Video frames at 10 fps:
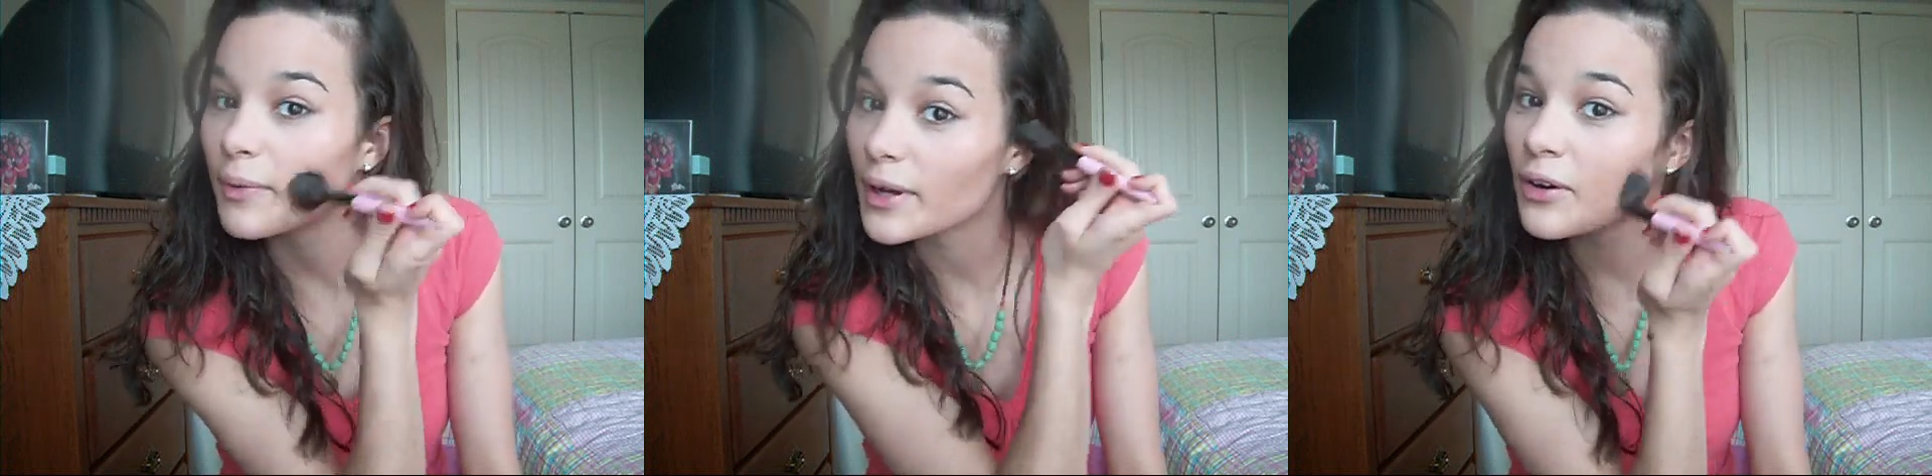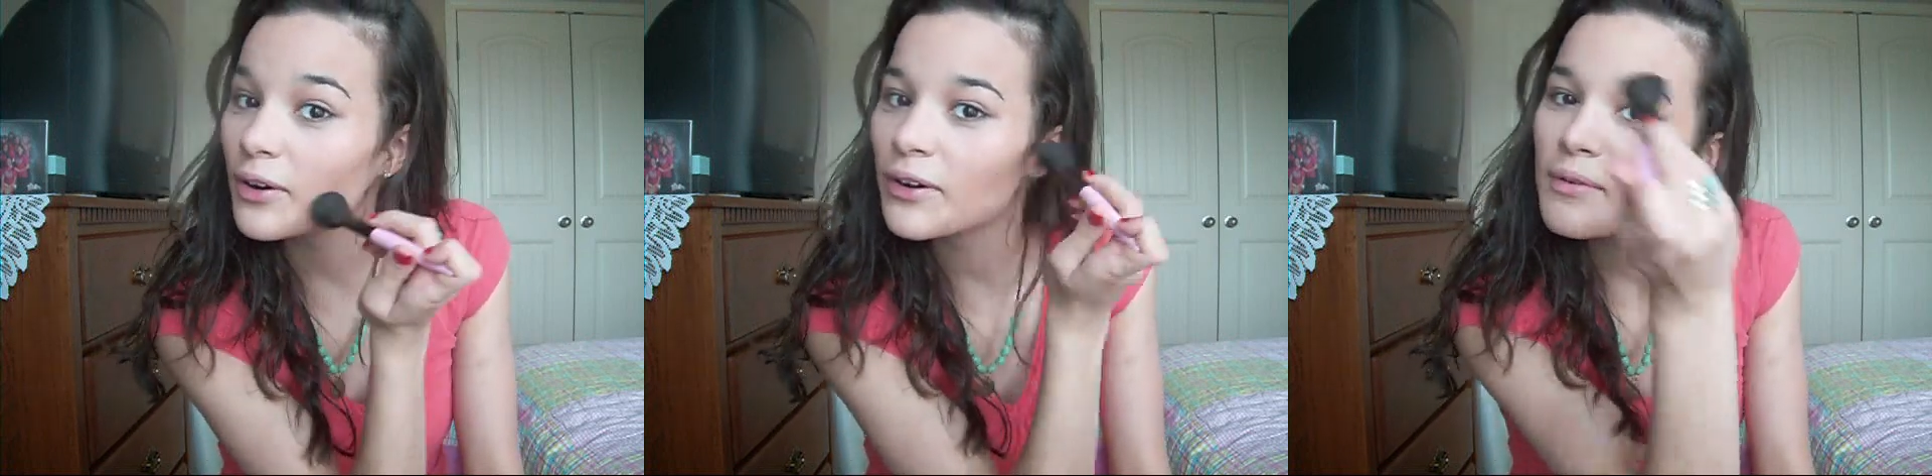
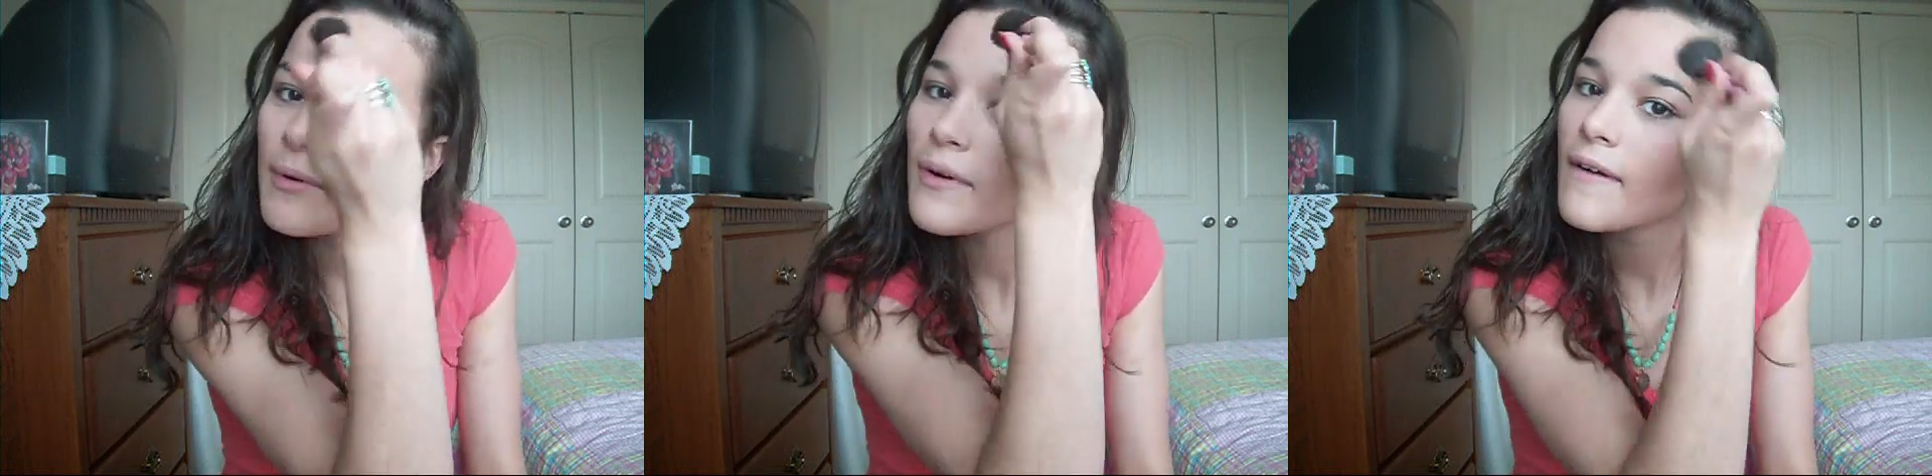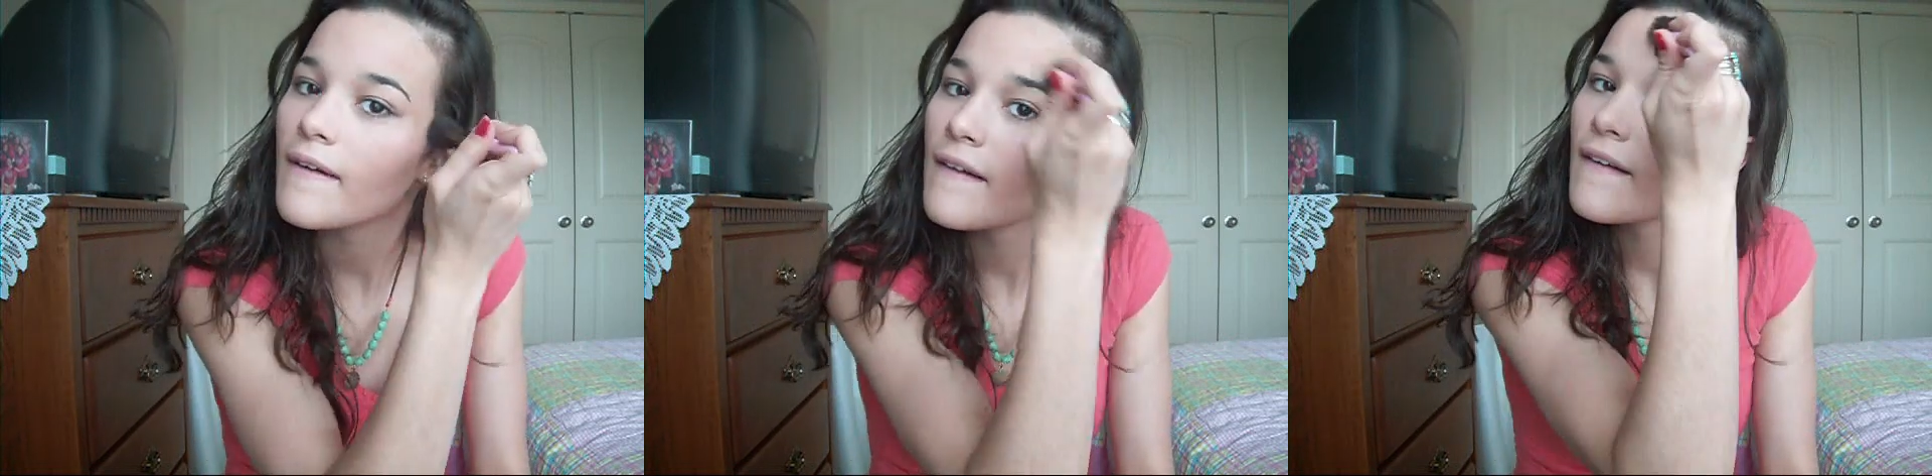will
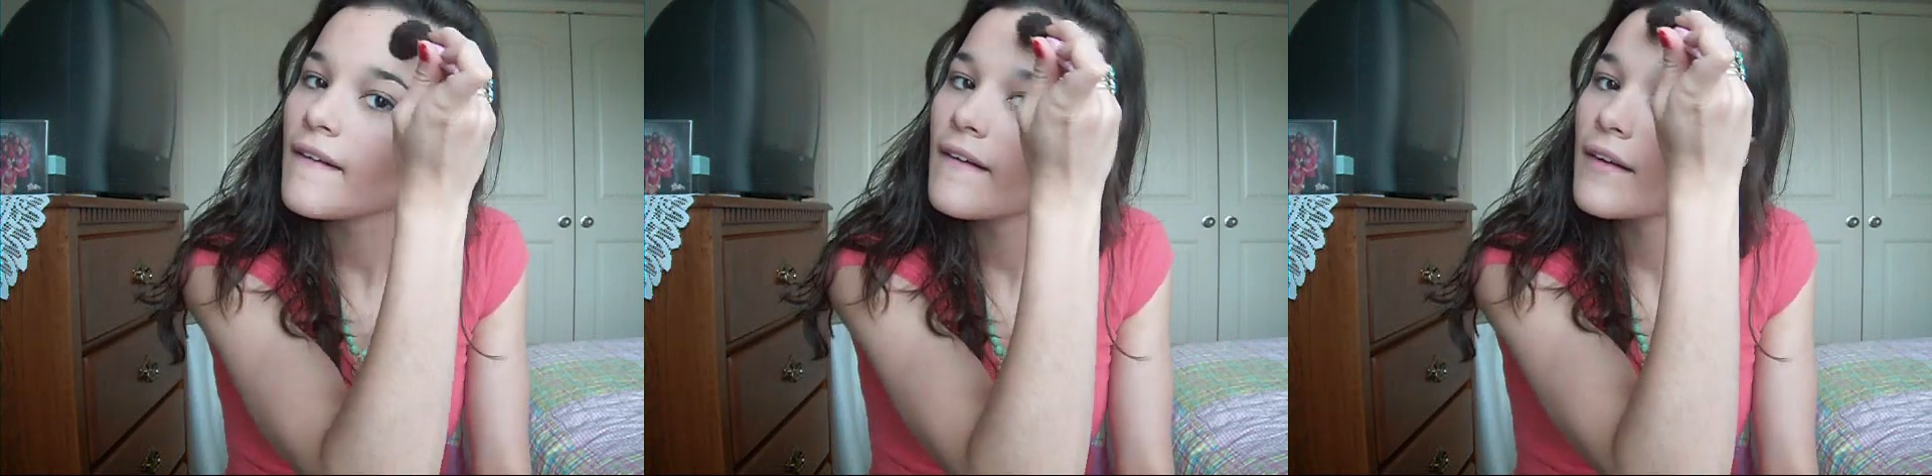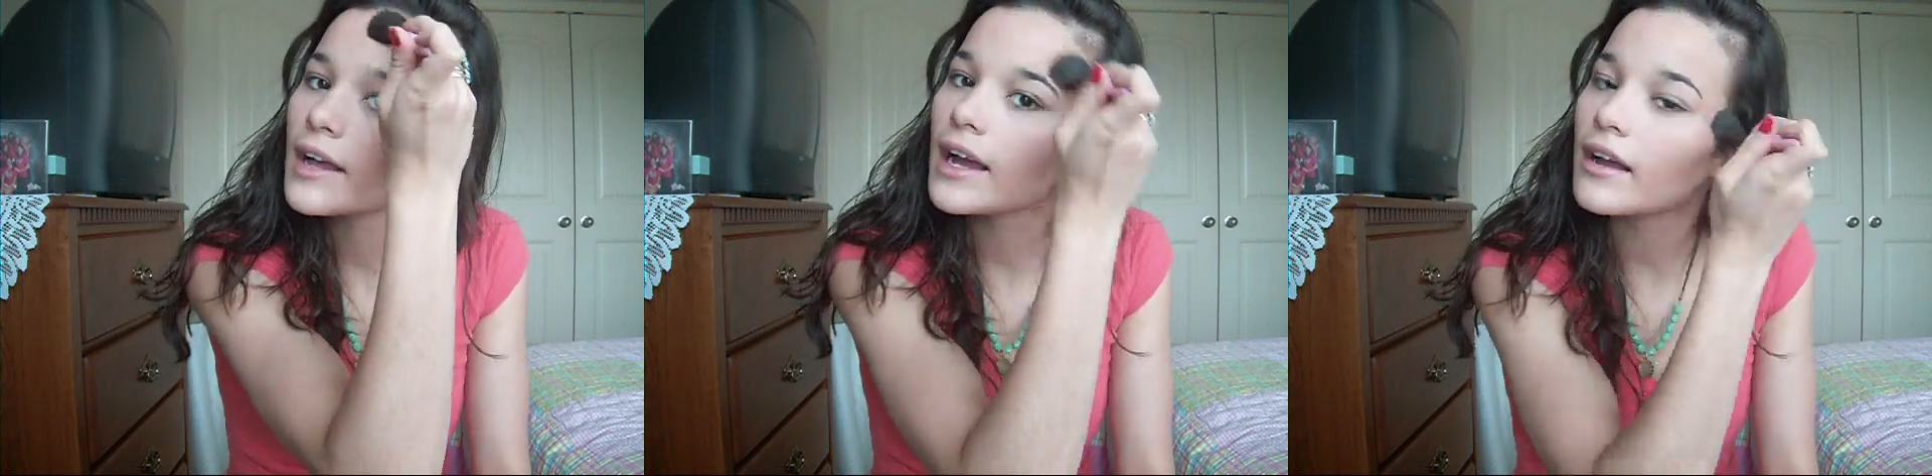
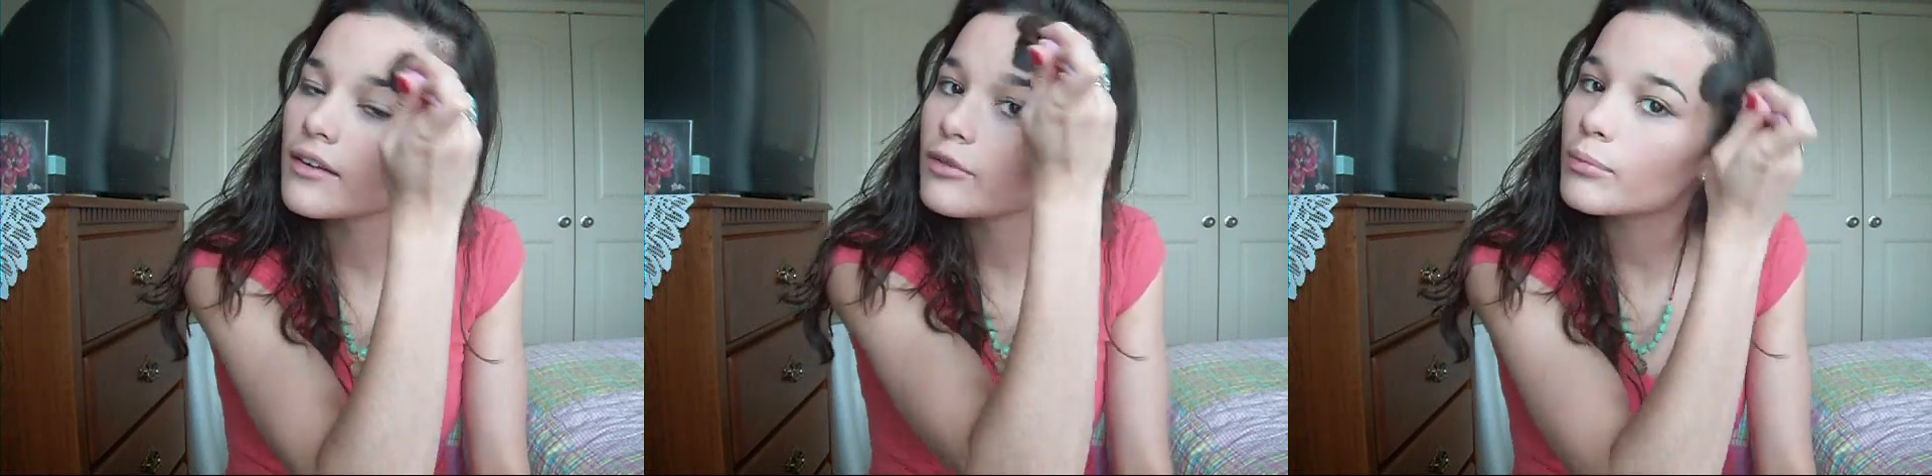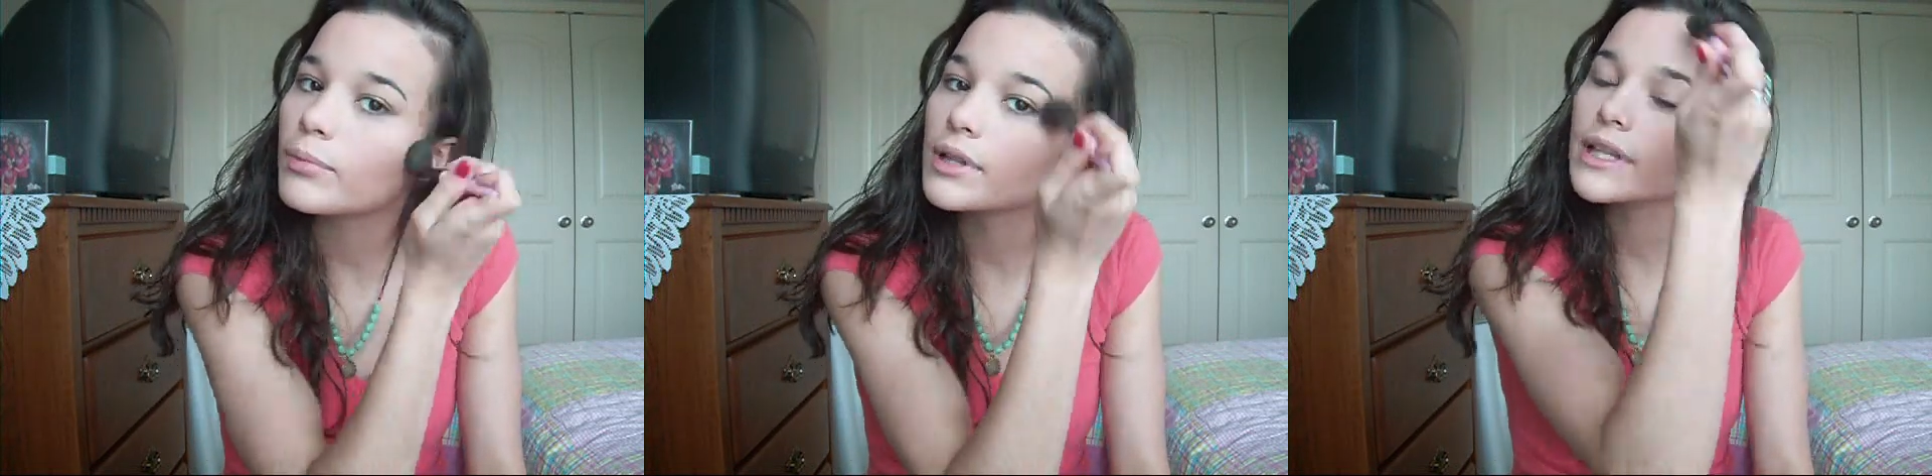kind of
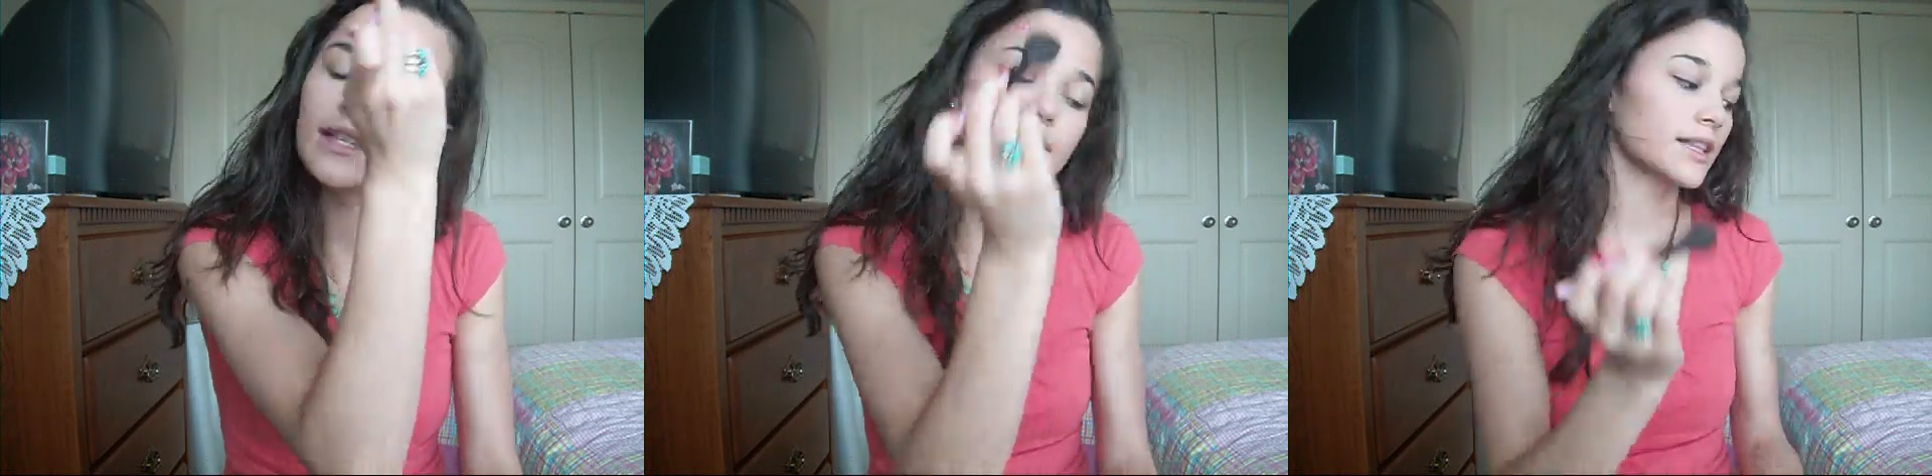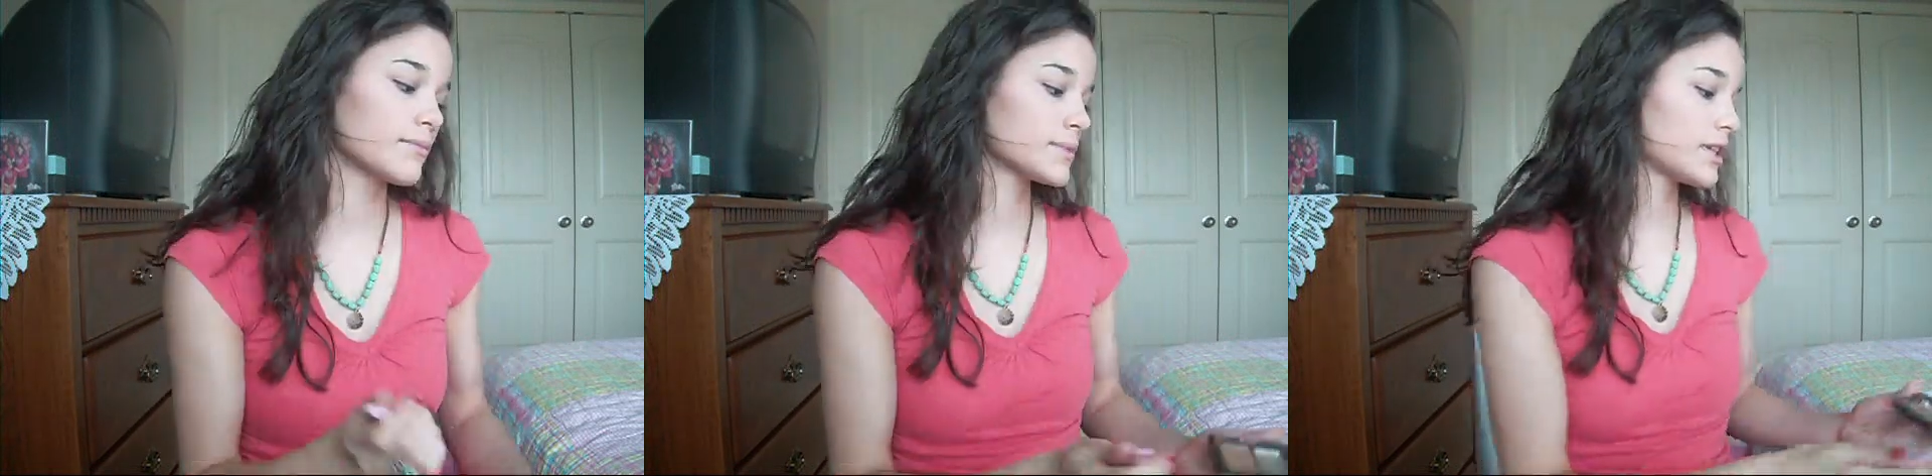blend them.